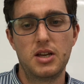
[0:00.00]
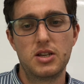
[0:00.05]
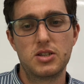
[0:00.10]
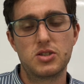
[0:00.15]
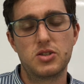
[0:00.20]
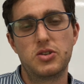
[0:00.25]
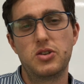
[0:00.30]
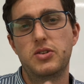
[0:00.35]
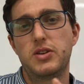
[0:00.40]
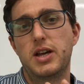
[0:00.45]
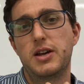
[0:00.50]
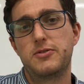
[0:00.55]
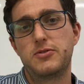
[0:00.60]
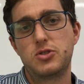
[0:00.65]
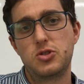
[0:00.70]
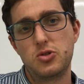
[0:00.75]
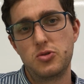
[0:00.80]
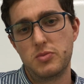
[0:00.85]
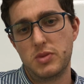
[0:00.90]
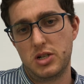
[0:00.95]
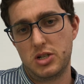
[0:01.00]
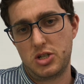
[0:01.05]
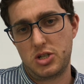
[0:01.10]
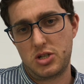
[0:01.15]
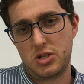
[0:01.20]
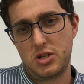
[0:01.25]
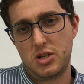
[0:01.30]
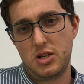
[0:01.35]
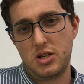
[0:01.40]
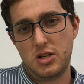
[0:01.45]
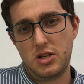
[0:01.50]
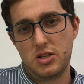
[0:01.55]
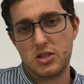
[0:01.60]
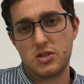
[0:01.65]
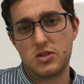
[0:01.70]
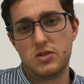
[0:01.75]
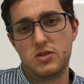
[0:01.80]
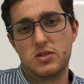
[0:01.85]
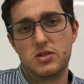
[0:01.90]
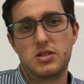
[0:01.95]
So don't have too much.
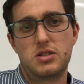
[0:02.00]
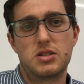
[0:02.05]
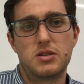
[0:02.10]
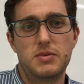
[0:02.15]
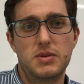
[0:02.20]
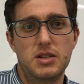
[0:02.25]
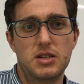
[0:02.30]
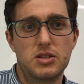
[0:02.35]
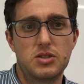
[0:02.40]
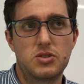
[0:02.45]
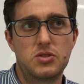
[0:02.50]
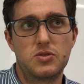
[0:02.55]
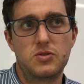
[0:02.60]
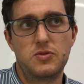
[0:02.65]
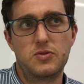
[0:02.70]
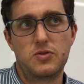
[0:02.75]
So similar to,